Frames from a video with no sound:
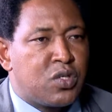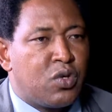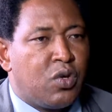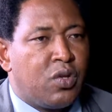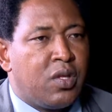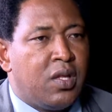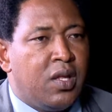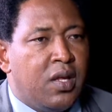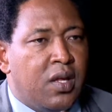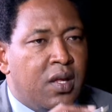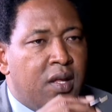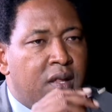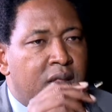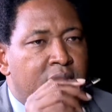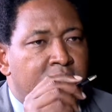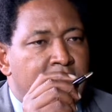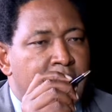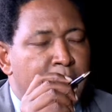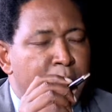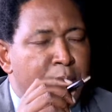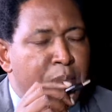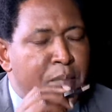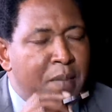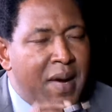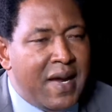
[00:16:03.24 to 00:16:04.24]
on the
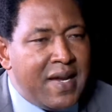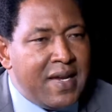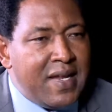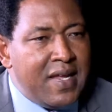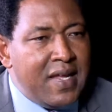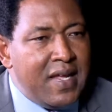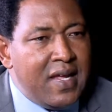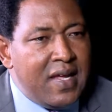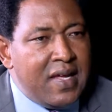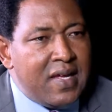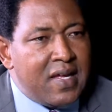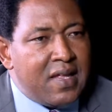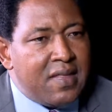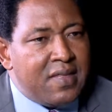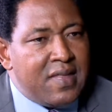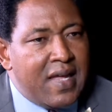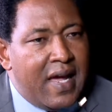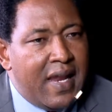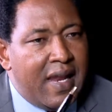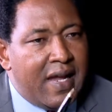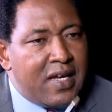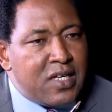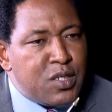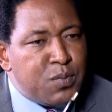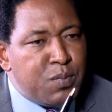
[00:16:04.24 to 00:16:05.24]
money that
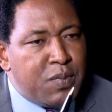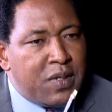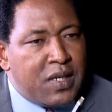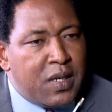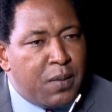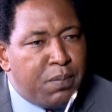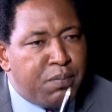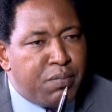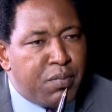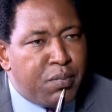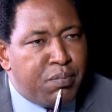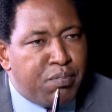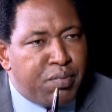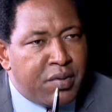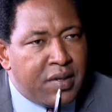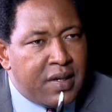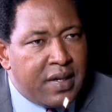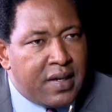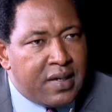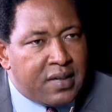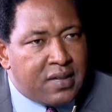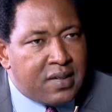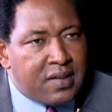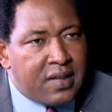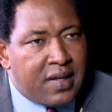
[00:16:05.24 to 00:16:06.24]
has been
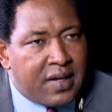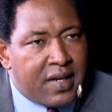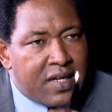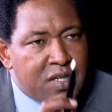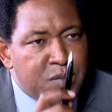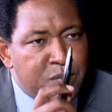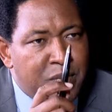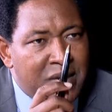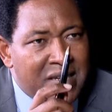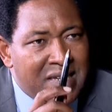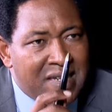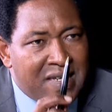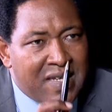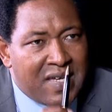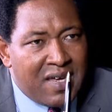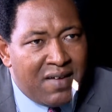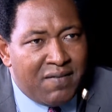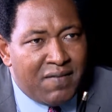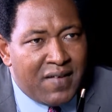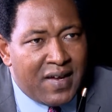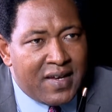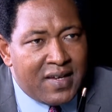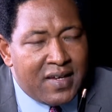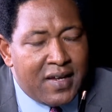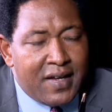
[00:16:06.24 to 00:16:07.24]
appropriated, that has been
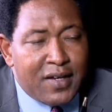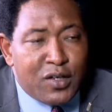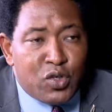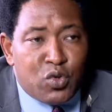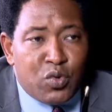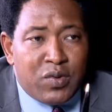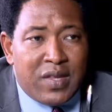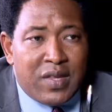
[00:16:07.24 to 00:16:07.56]
given to the